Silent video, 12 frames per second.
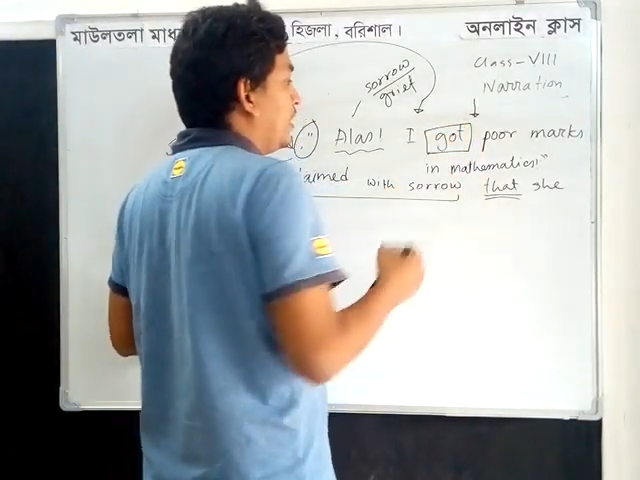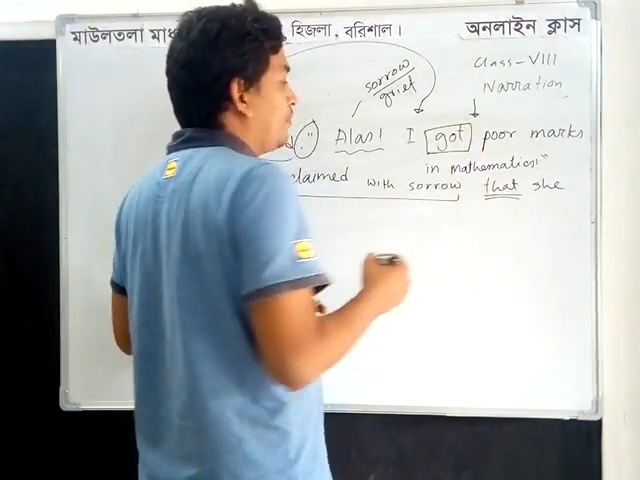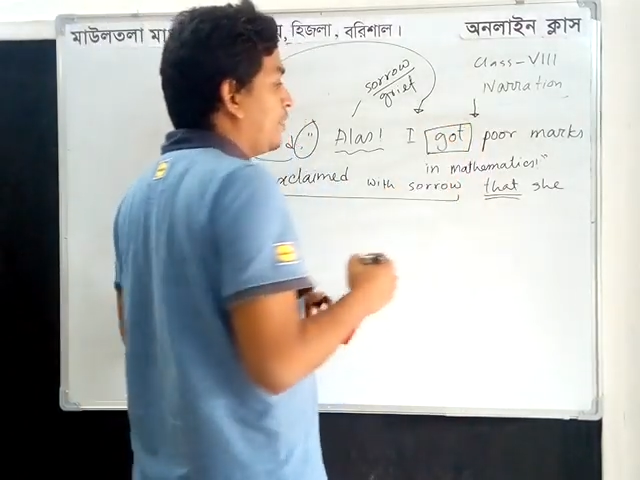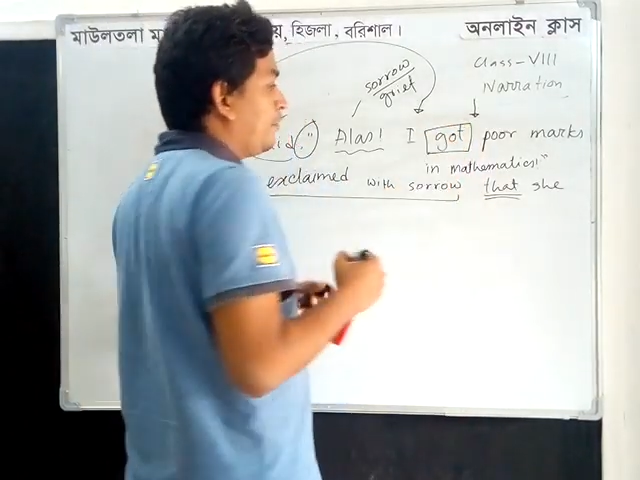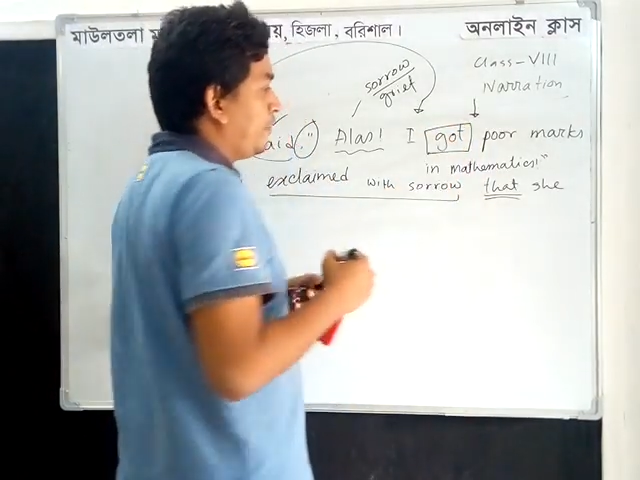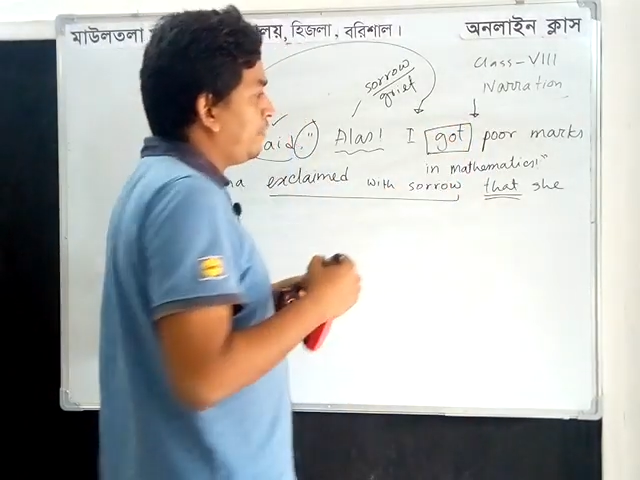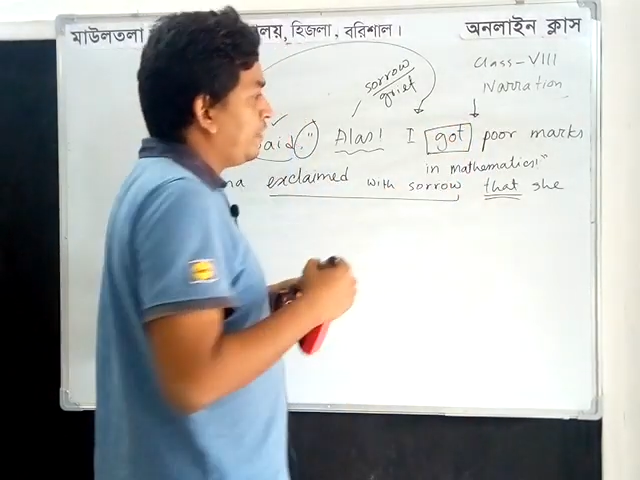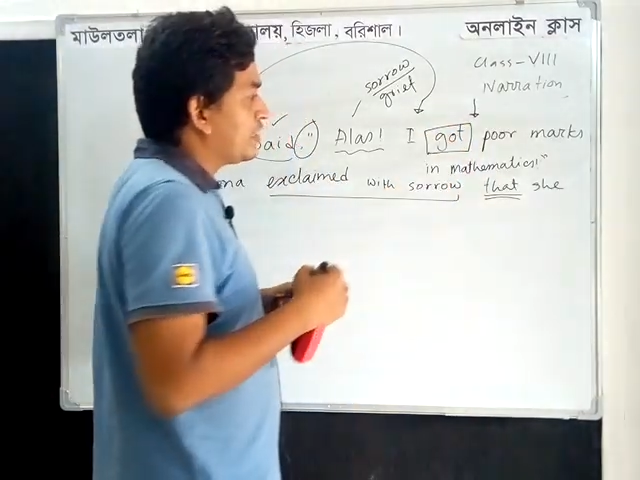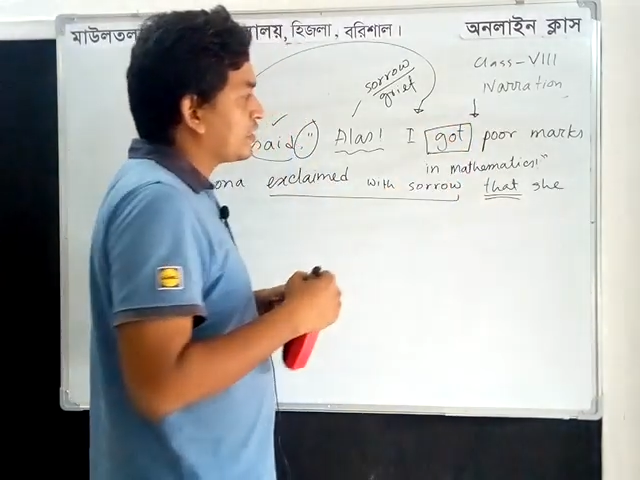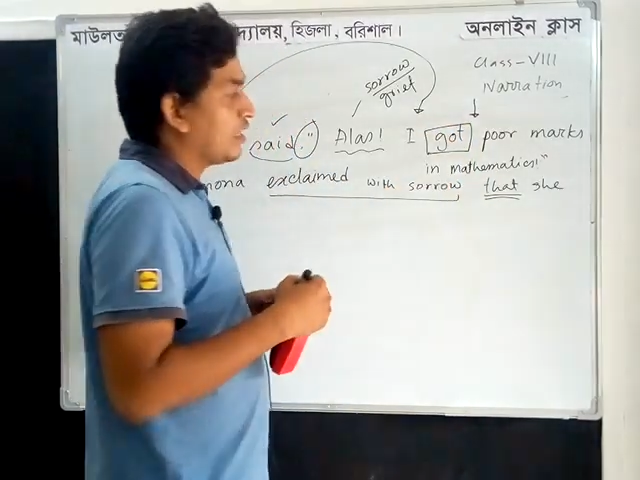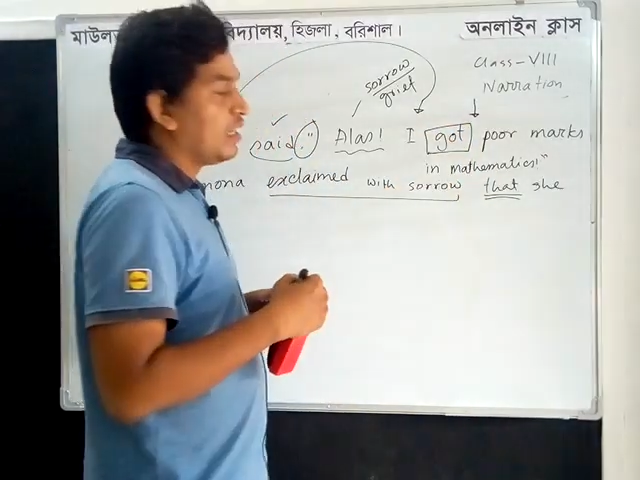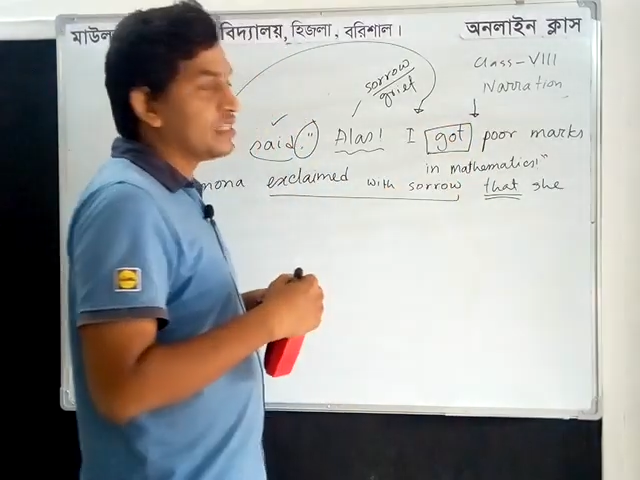In my
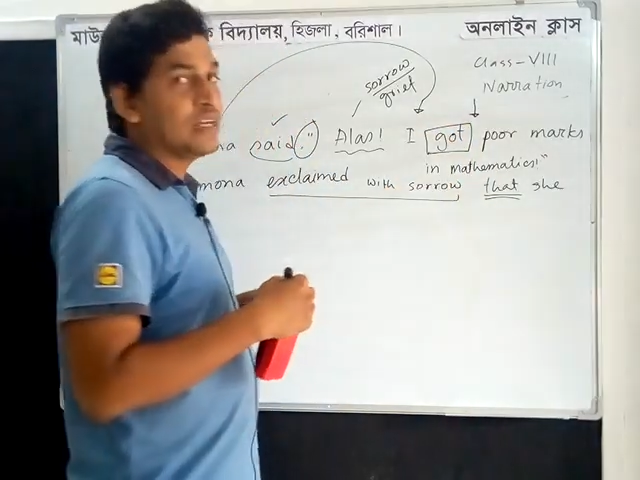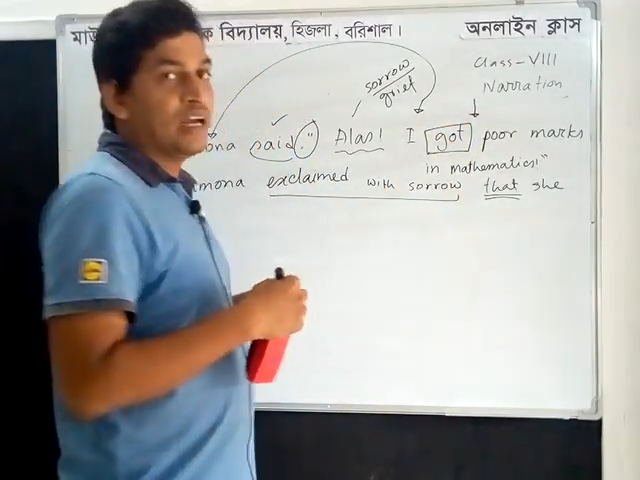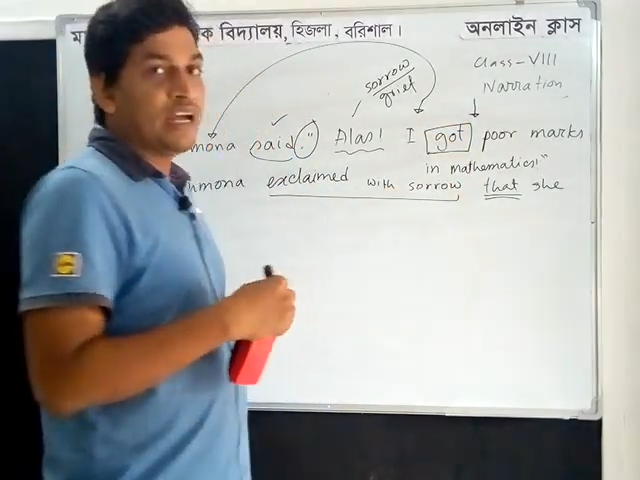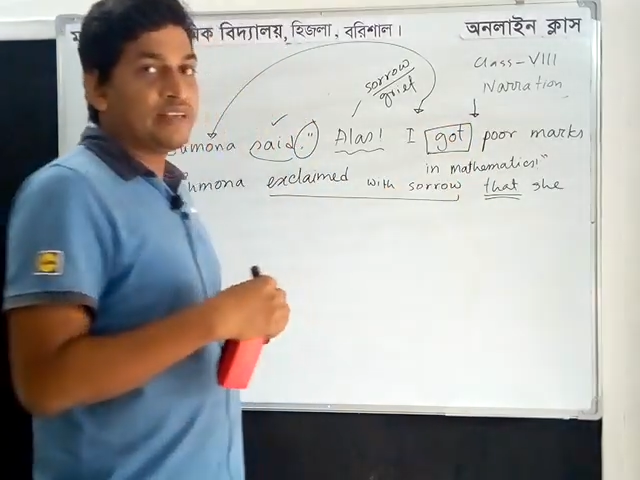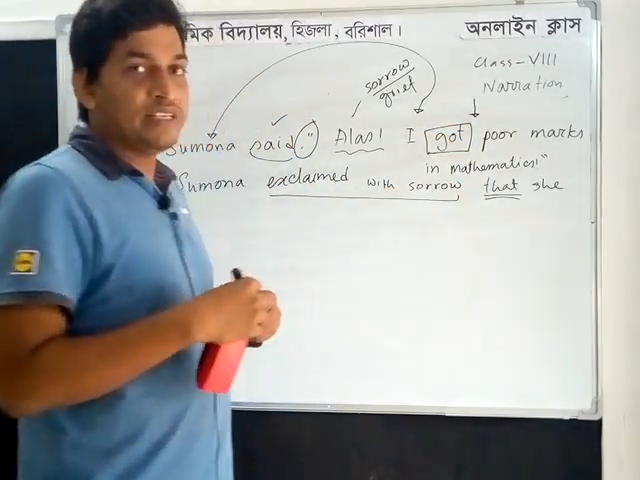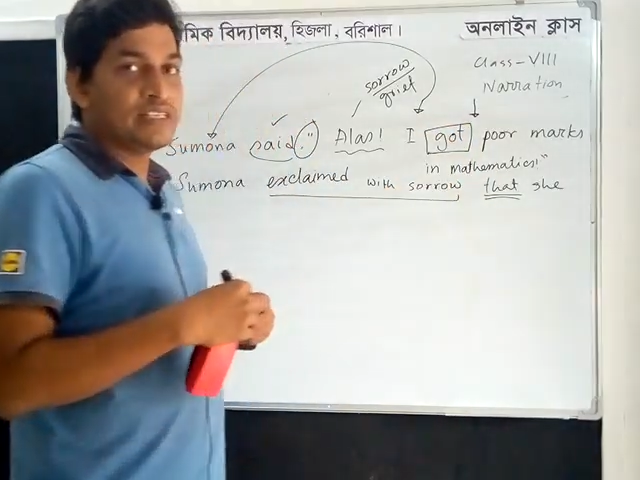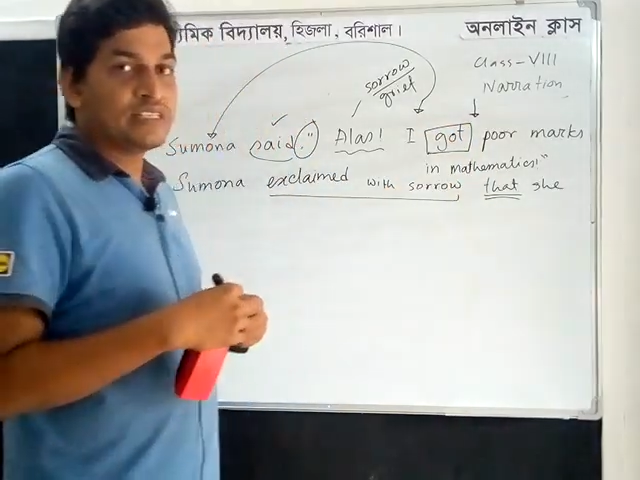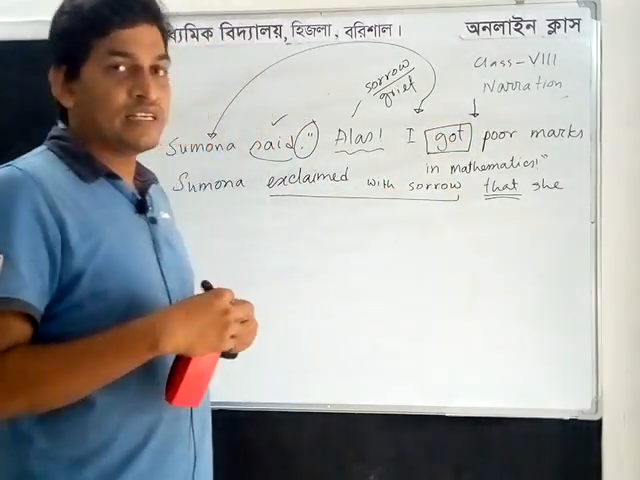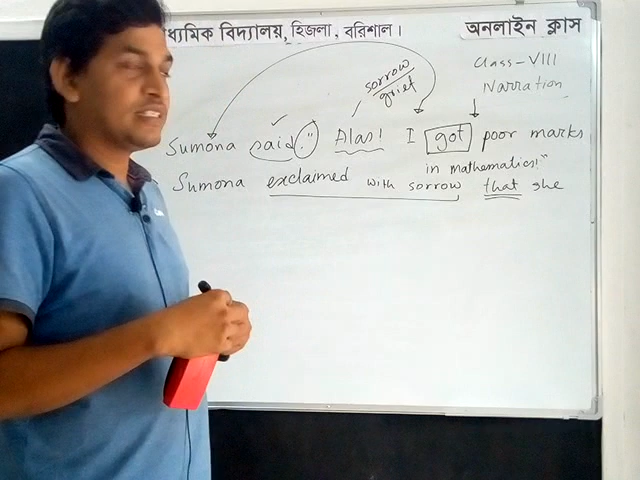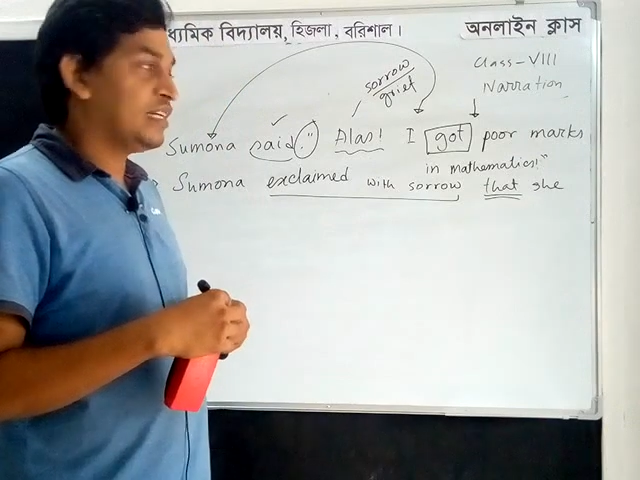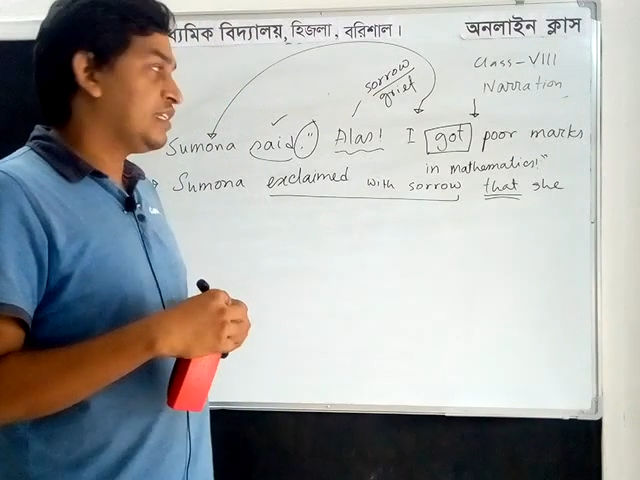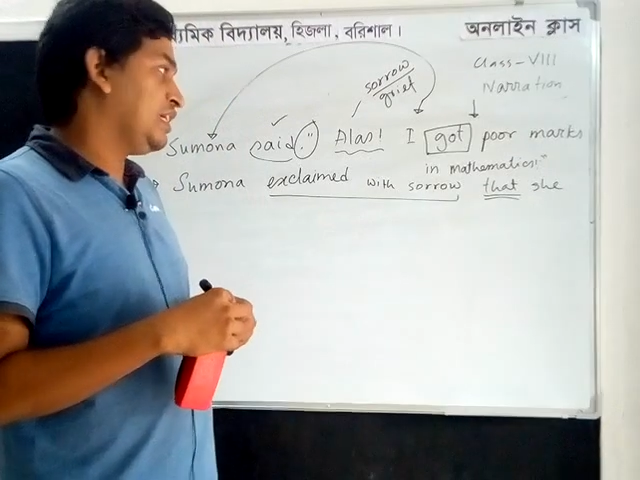previous class, I
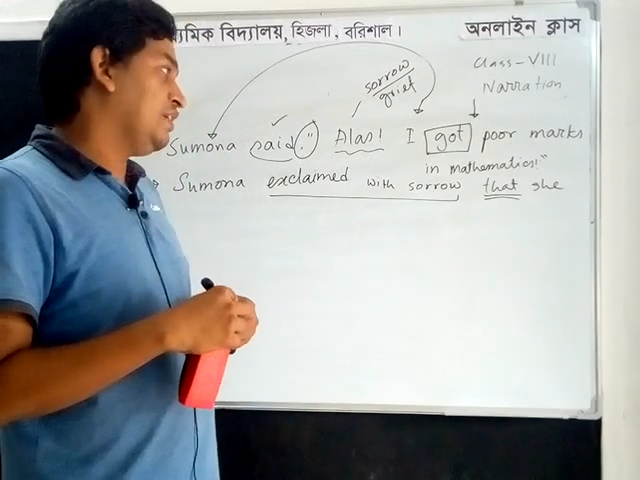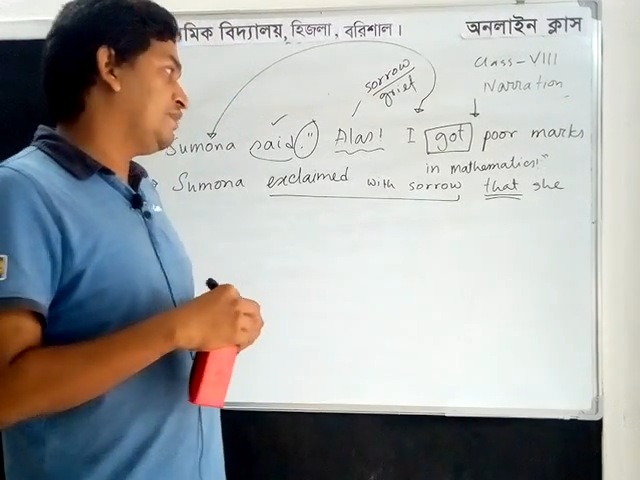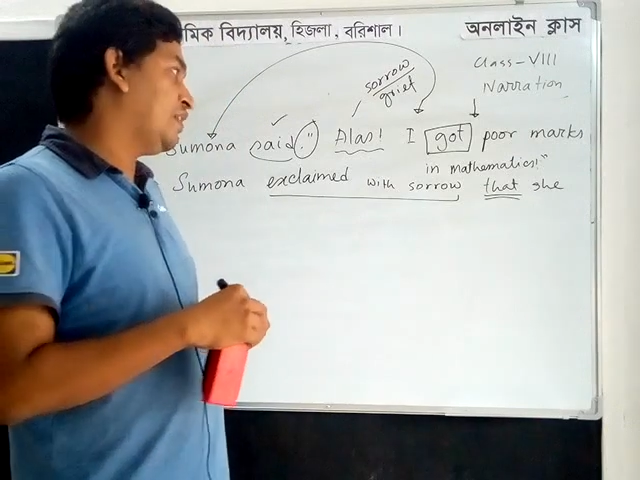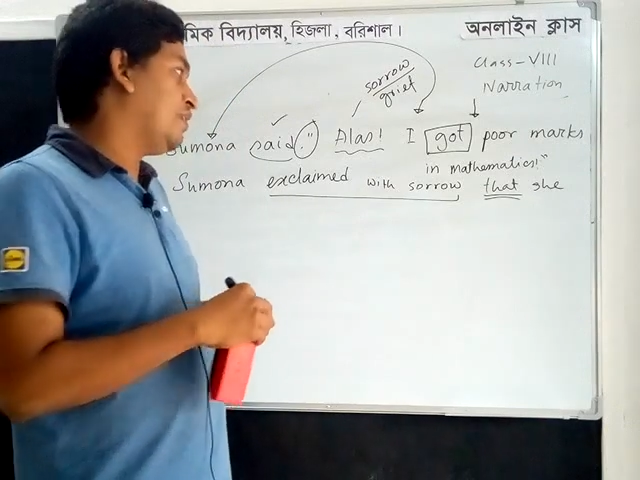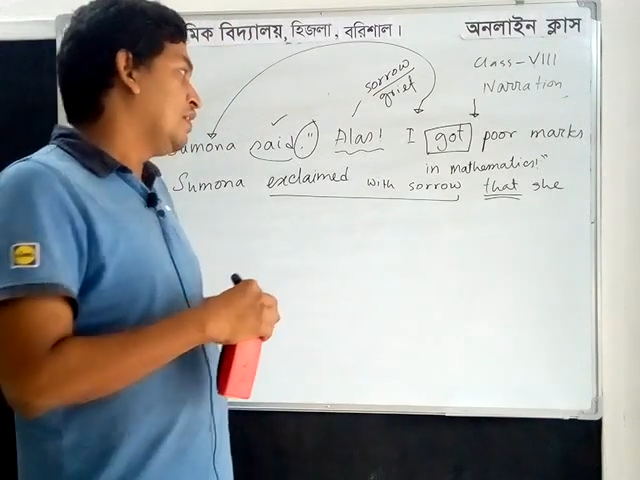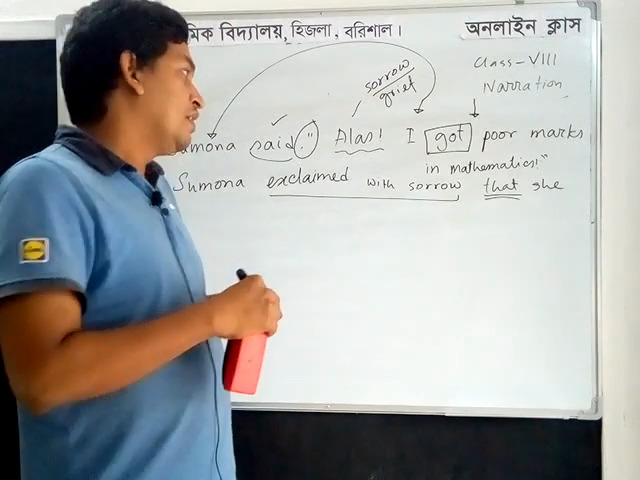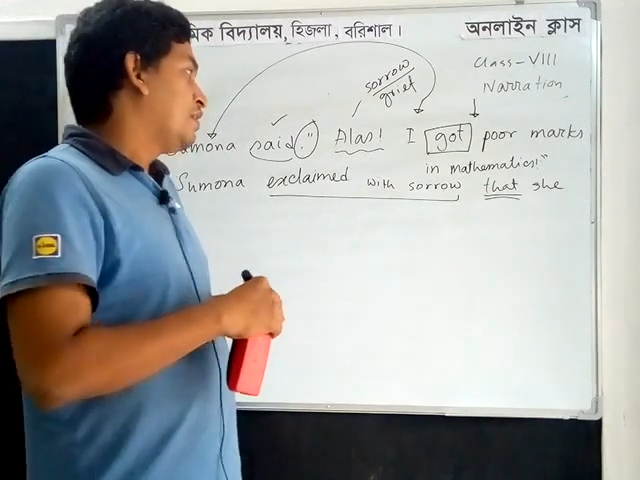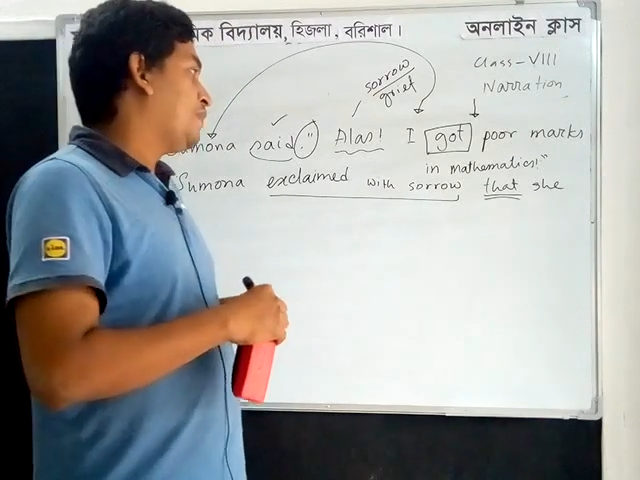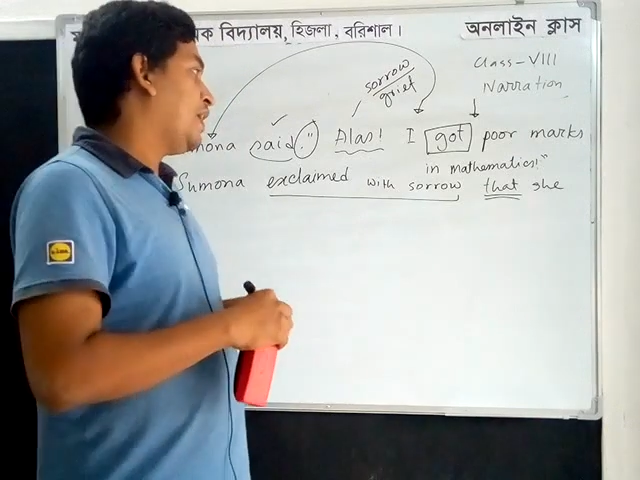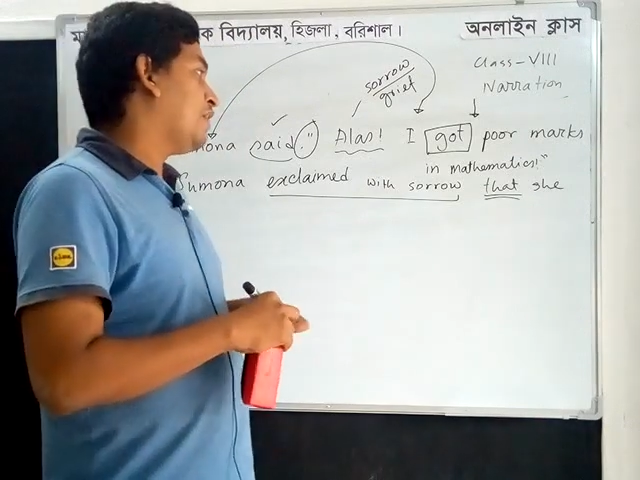discussed that if the